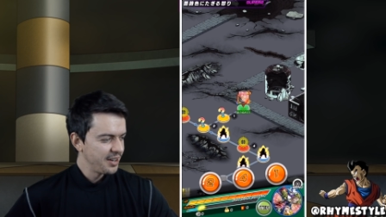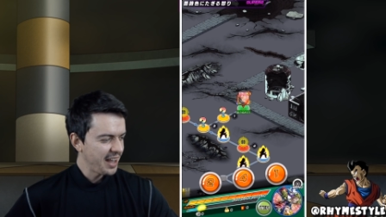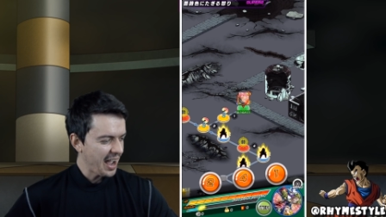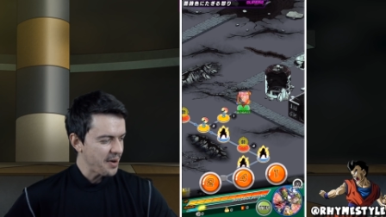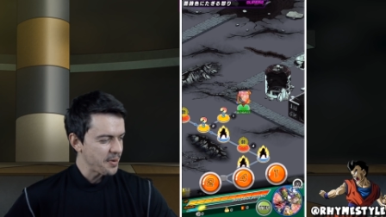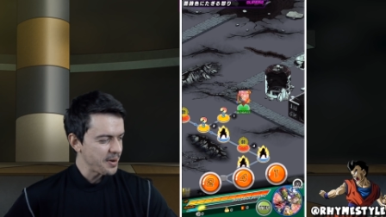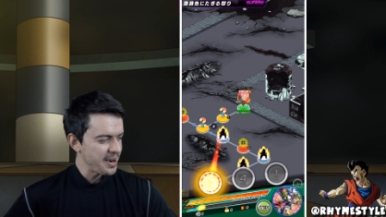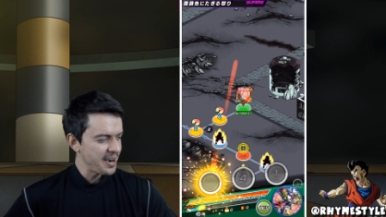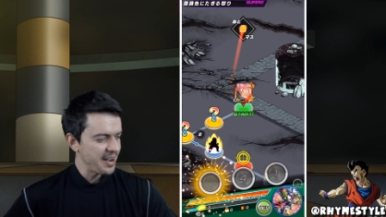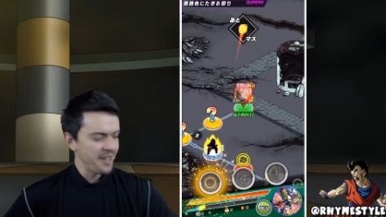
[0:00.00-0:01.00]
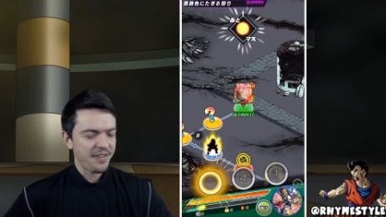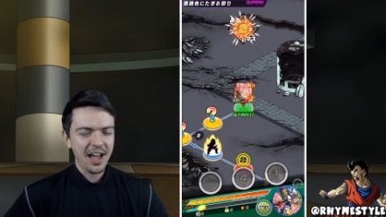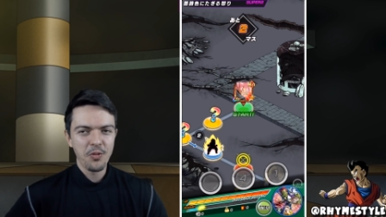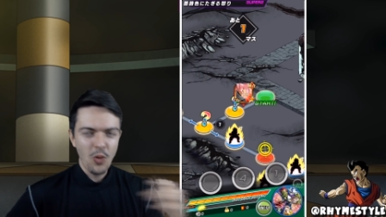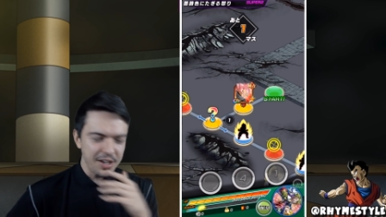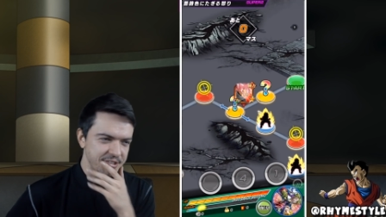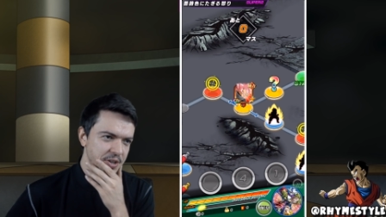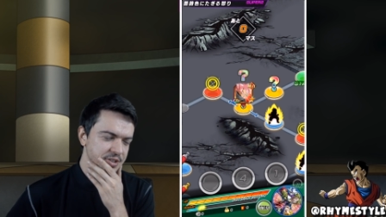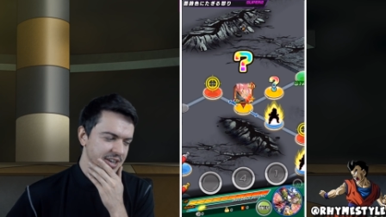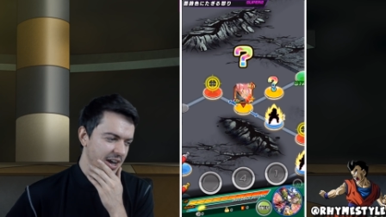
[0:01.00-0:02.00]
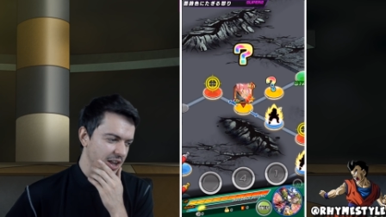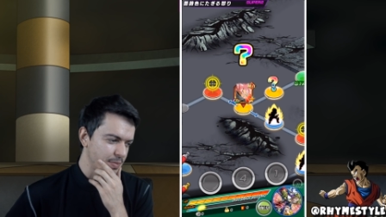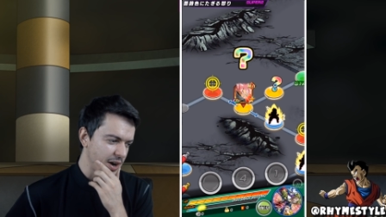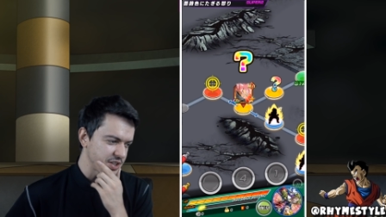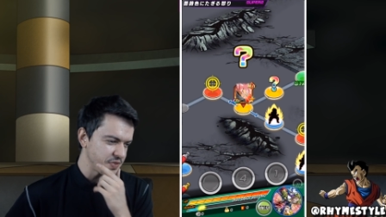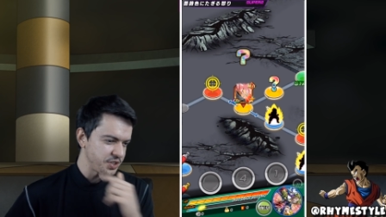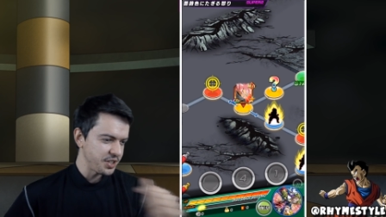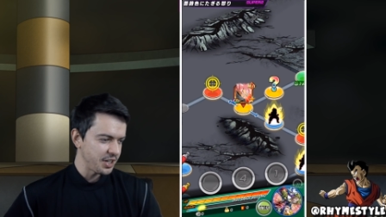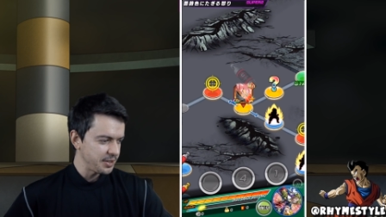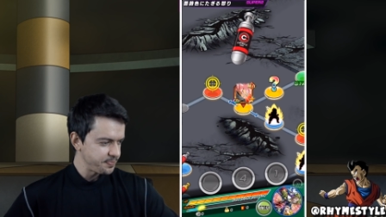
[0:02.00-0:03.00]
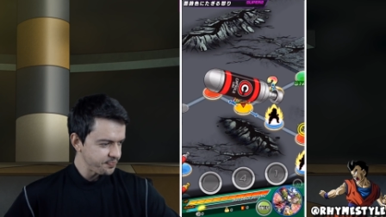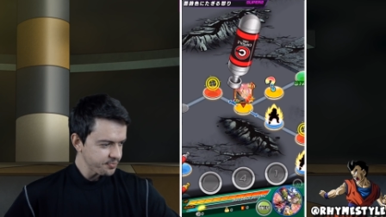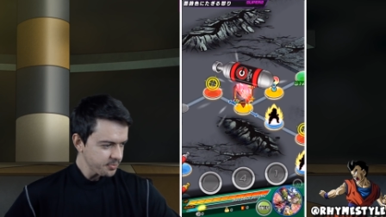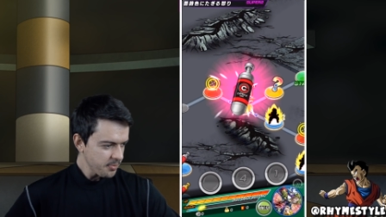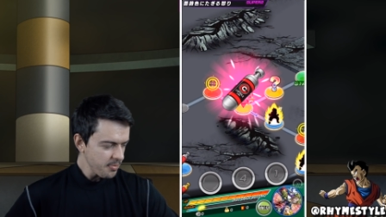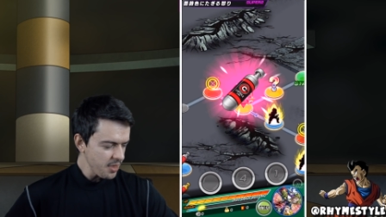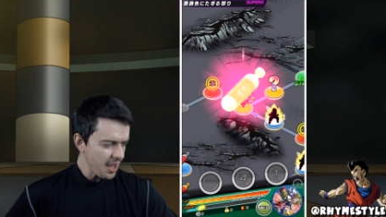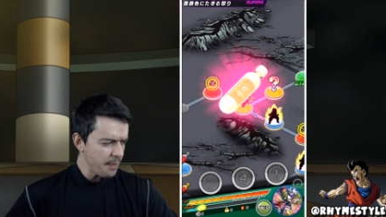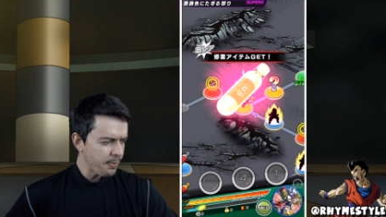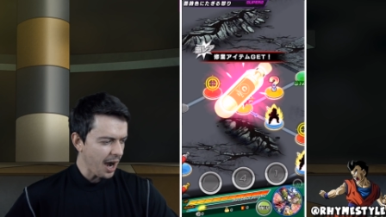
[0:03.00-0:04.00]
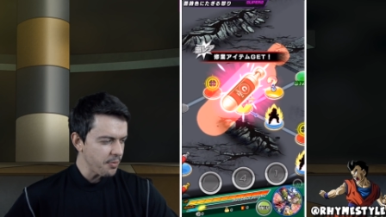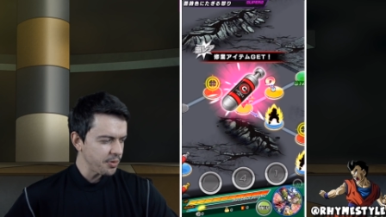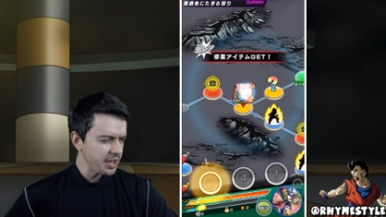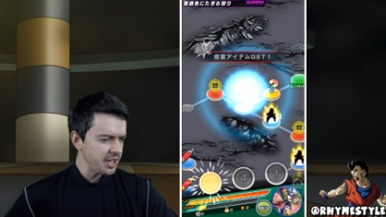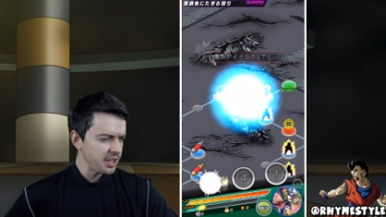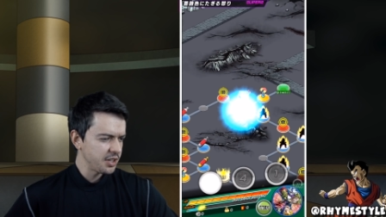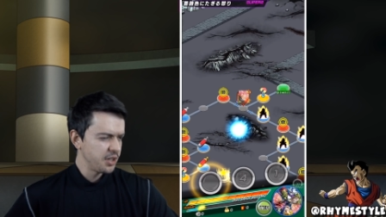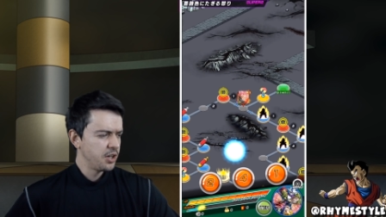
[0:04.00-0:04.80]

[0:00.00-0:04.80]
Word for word: Now, uh, if I wasn't using LR Majin Vegeta, I probably